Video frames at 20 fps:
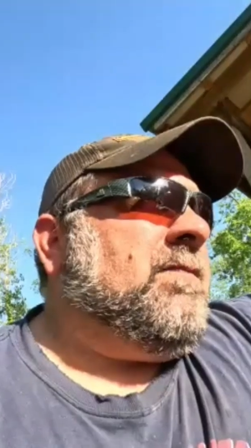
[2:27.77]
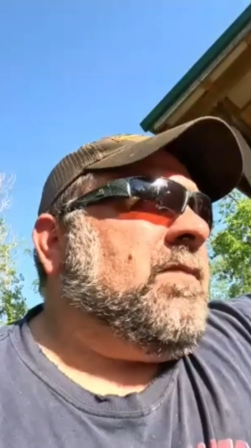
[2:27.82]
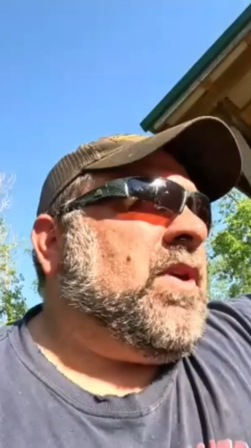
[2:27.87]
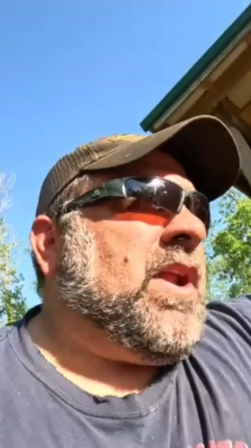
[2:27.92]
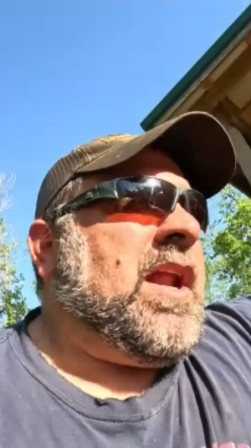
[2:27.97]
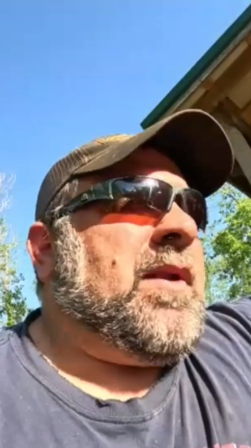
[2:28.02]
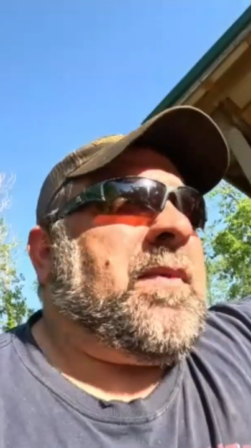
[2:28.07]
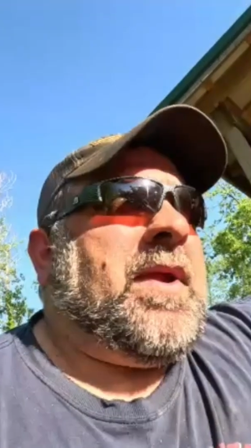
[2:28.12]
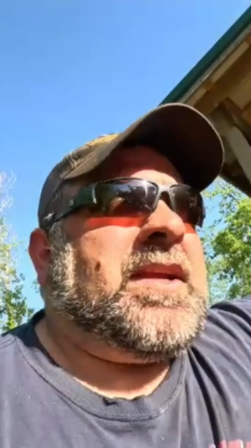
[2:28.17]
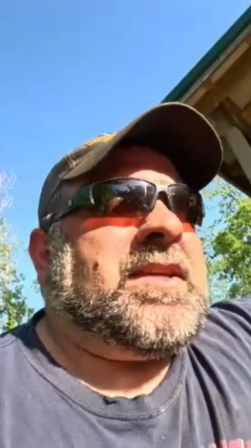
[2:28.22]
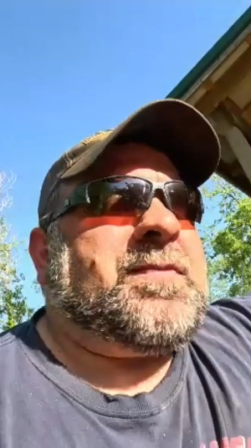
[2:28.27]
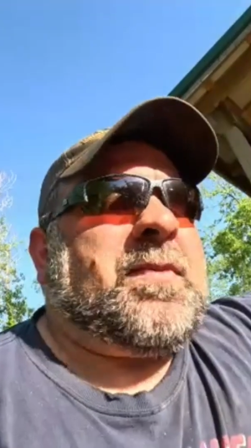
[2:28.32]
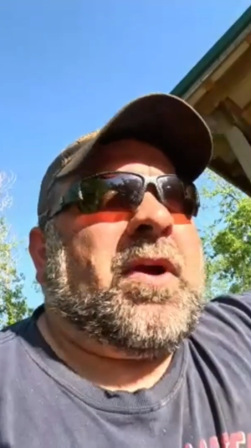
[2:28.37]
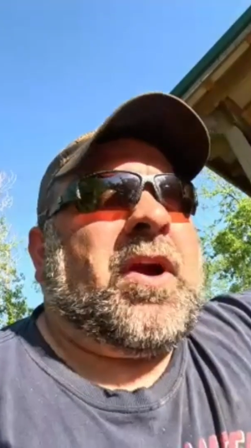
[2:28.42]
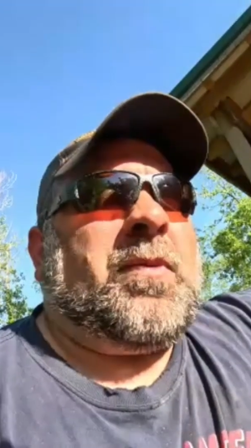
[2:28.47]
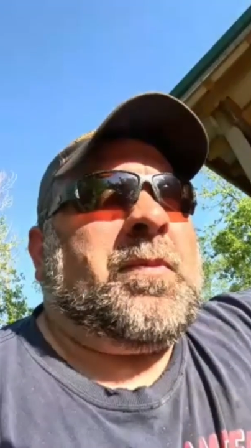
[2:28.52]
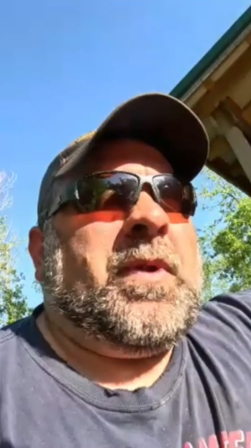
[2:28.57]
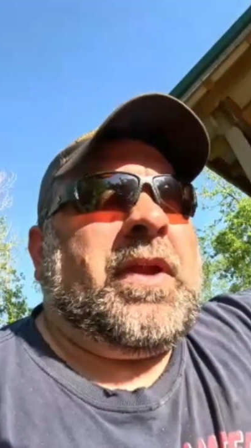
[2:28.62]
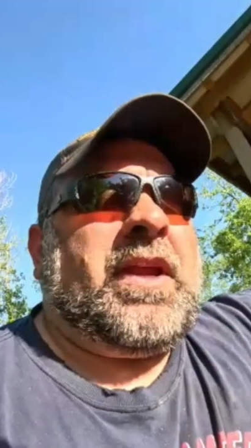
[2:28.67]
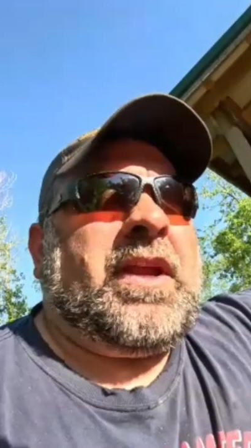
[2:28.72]
Would not have made a
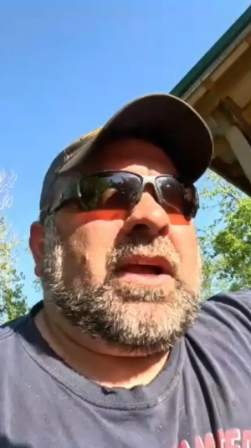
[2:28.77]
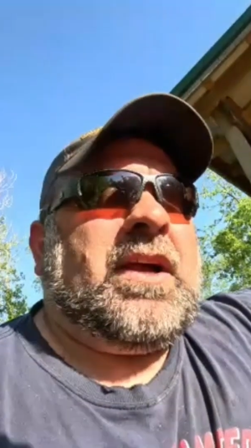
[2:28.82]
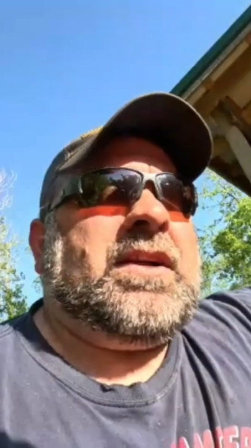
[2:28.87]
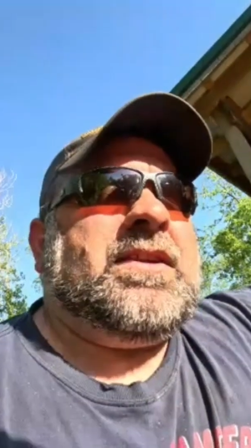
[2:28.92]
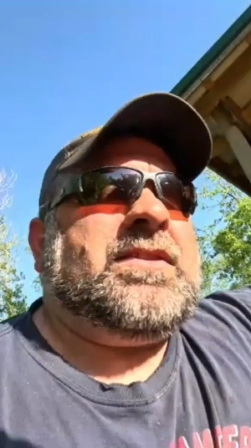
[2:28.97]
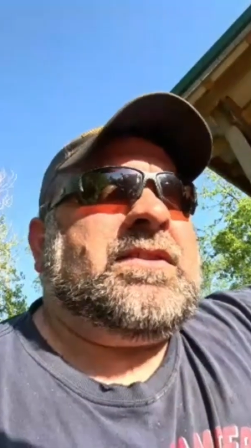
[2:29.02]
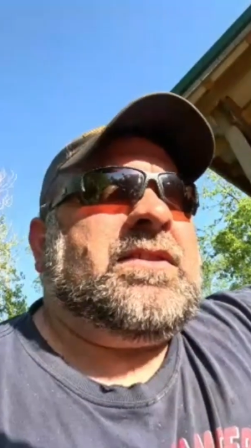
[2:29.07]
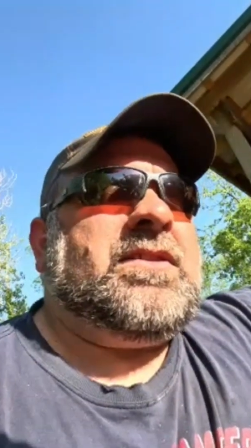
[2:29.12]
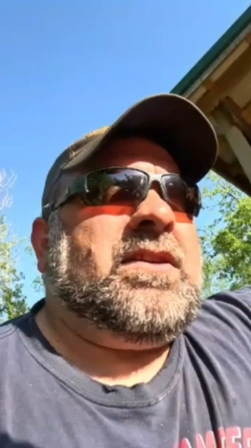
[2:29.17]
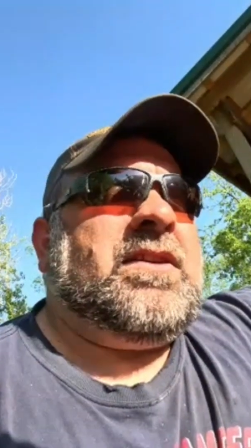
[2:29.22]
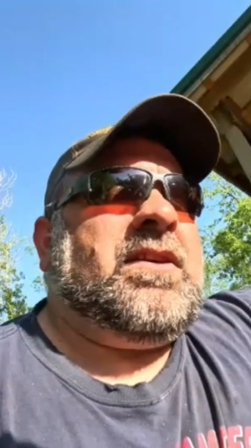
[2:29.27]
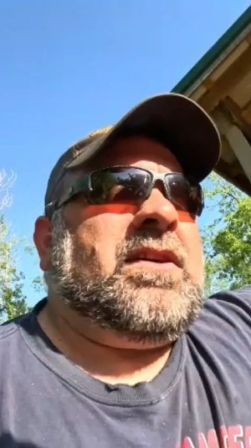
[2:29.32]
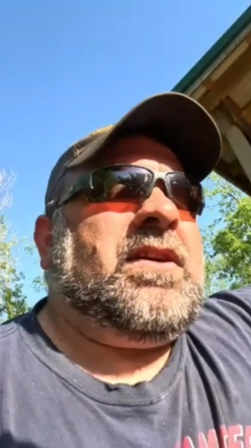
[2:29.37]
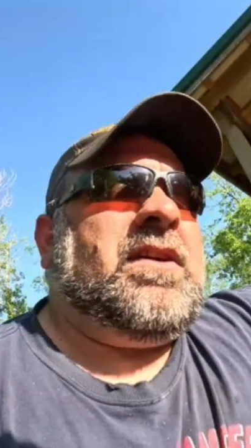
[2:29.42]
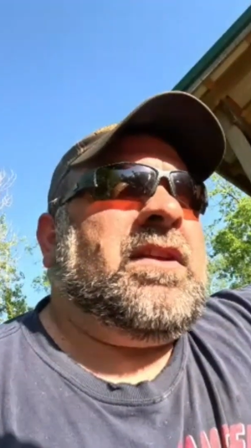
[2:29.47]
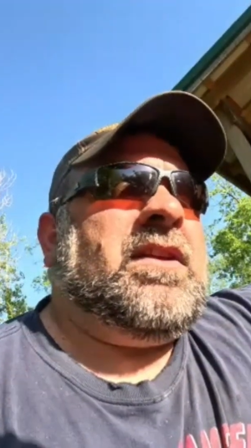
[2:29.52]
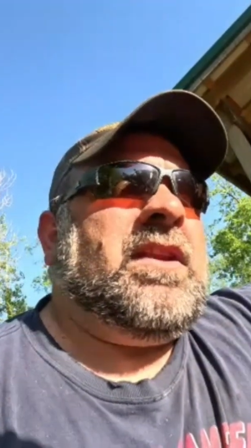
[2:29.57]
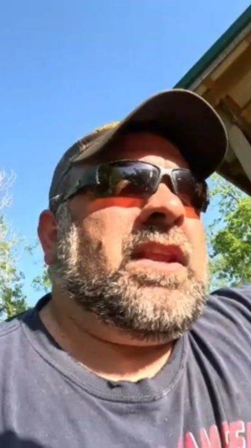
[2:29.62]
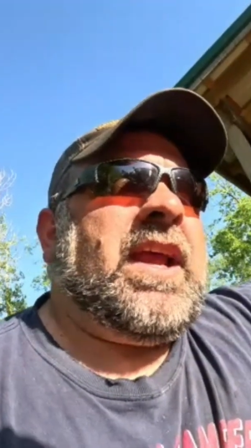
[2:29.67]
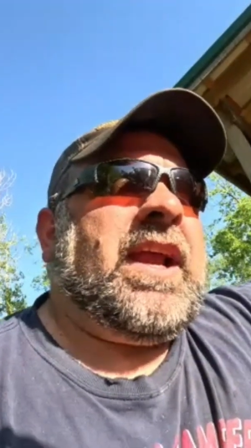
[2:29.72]
spark because the
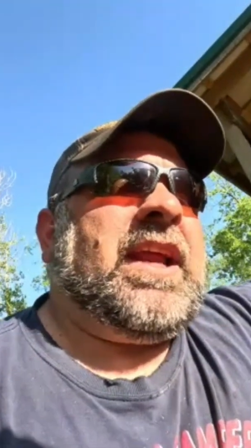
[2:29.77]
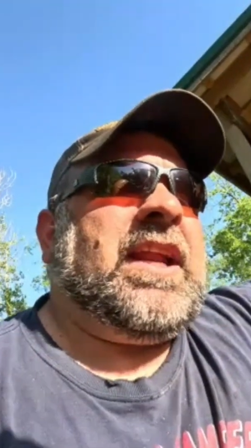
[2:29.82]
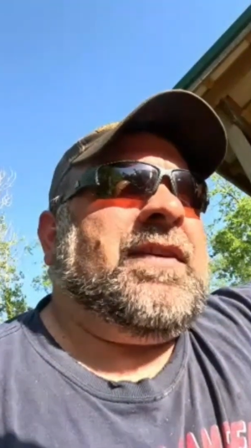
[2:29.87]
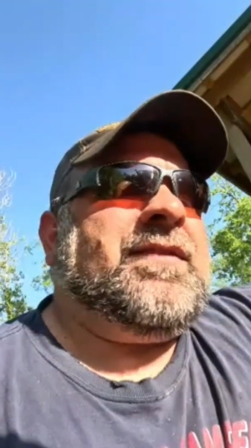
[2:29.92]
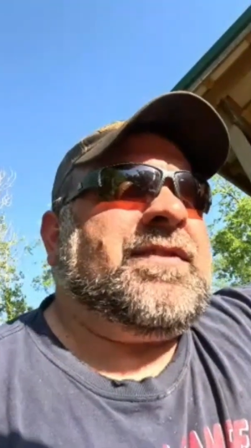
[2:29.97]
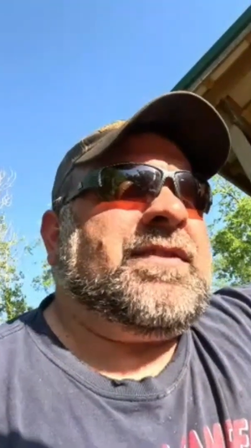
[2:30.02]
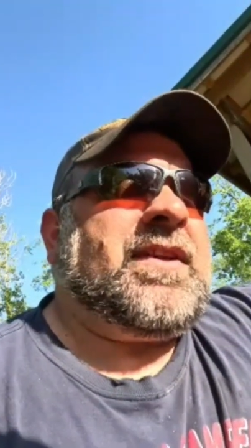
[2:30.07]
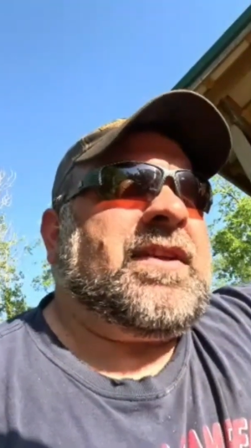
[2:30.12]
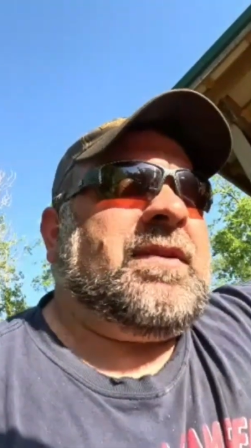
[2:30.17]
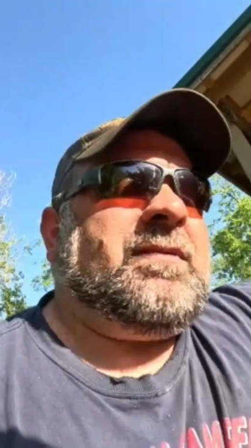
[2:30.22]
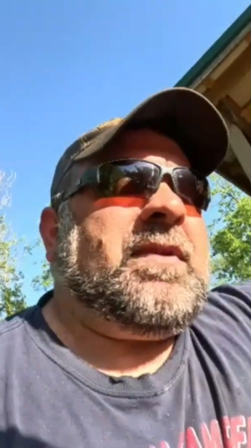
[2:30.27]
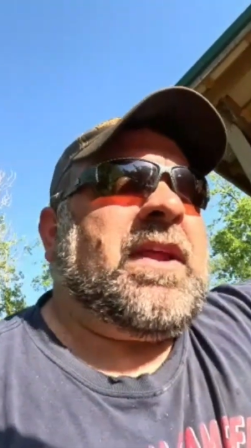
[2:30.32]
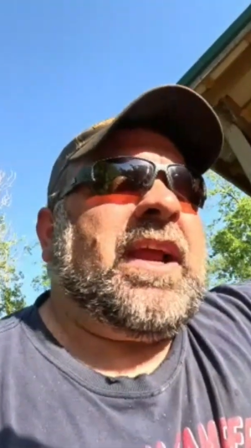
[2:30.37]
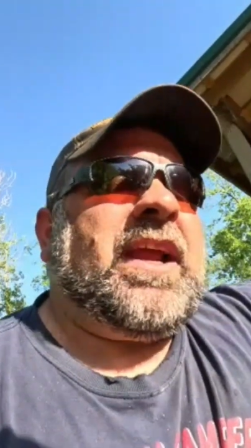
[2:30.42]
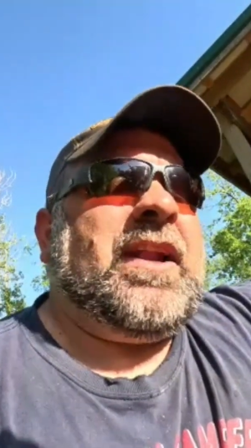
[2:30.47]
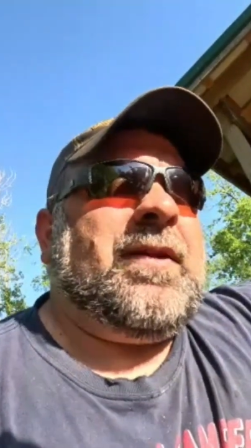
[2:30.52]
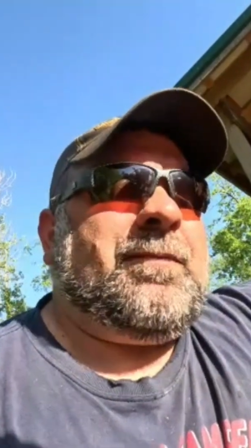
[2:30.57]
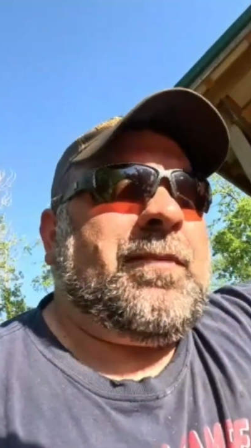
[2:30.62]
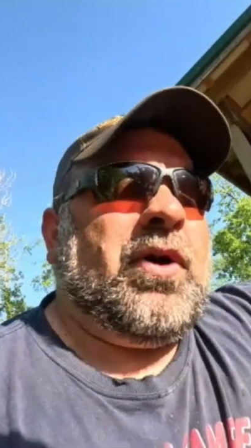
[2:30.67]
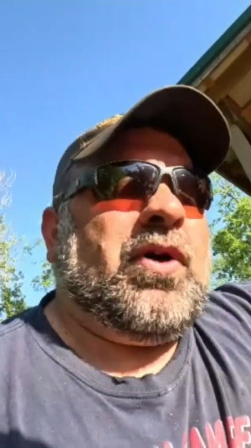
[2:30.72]

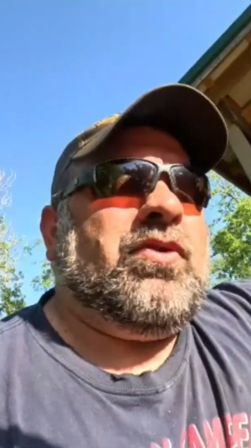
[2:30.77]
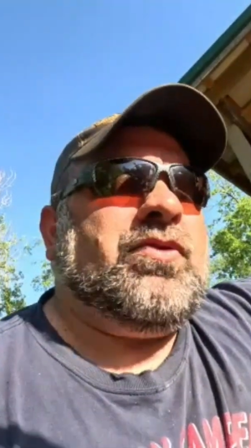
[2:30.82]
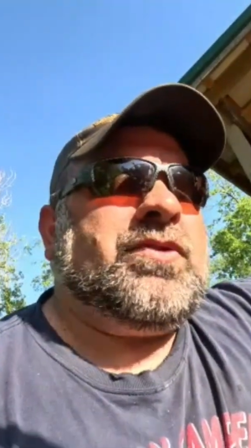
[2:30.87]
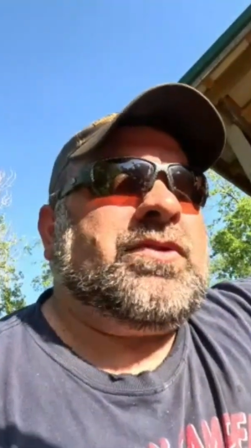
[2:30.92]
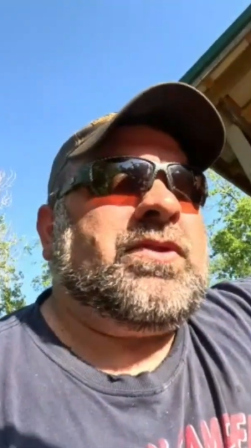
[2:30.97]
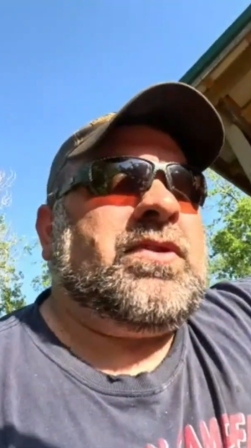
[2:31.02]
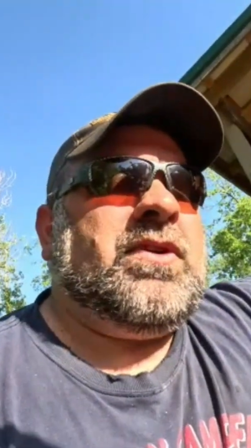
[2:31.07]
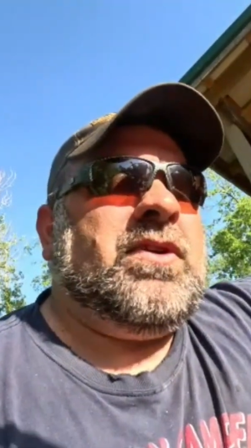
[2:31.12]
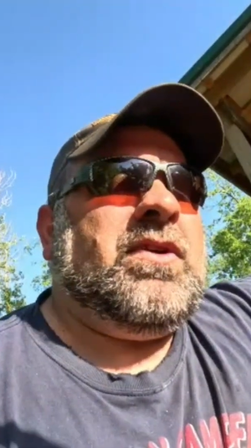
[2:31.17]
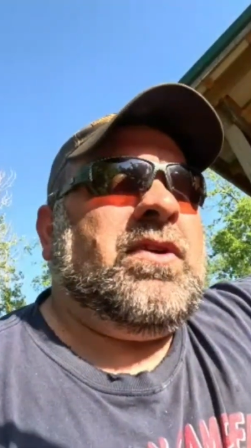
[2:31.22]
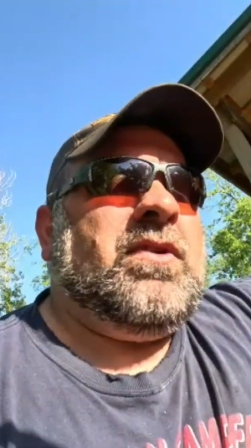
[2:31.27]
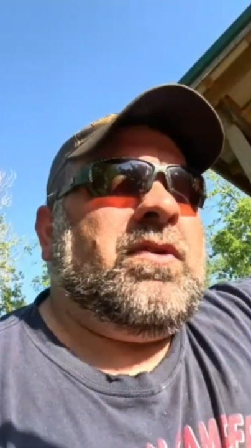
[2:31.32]
negative post